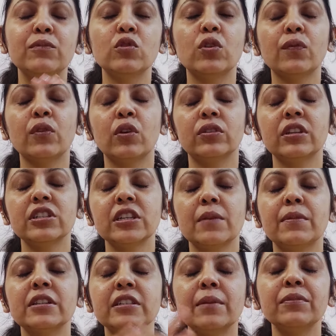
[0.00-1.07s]
beautiful on the
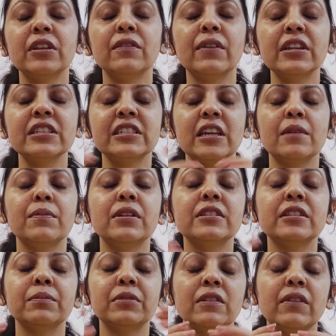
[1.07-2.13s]
table, something very stable,
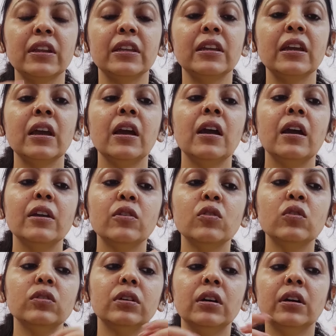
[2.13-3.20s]
something very, you
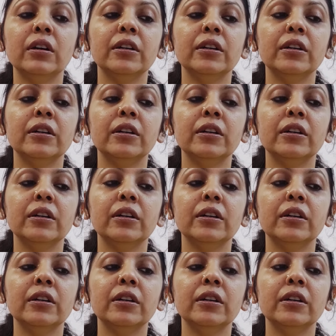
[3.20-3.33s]
know,